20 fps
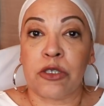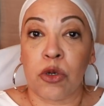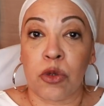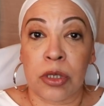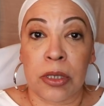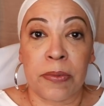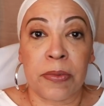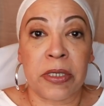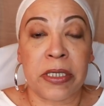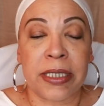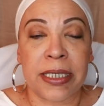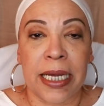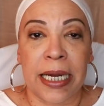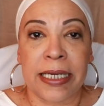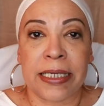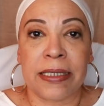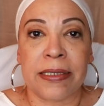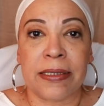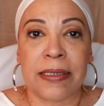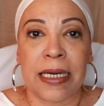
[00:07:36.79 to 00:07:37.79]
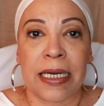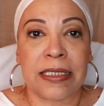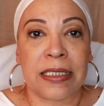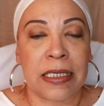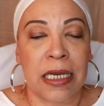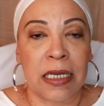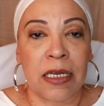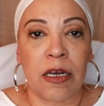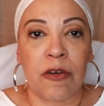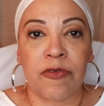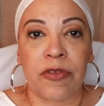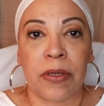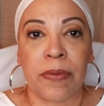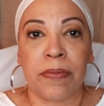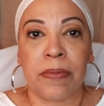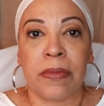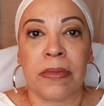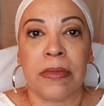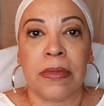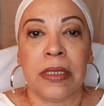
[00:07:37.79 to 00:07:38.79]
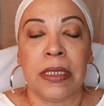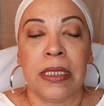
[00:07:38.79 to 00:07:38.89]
told him good night. I said I loved him.